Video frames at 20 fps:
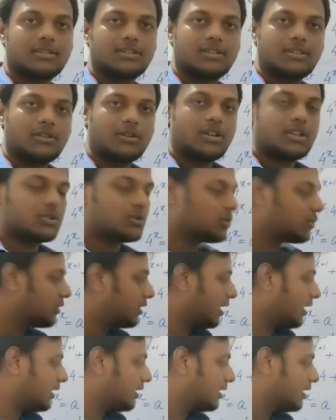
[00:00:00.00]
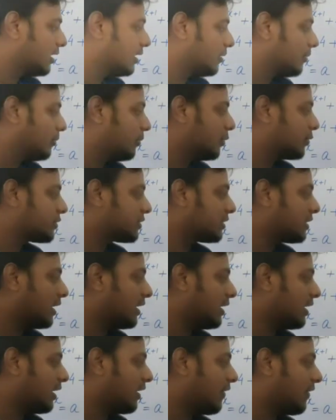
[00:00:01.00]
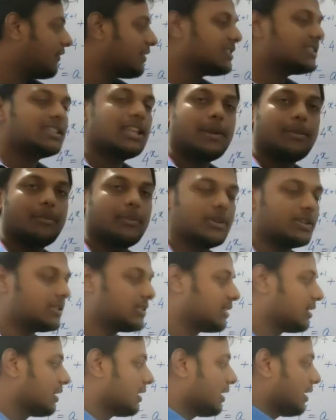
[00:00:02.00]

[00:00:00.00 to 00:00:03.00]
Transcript: Okay, so that both sides are having same base.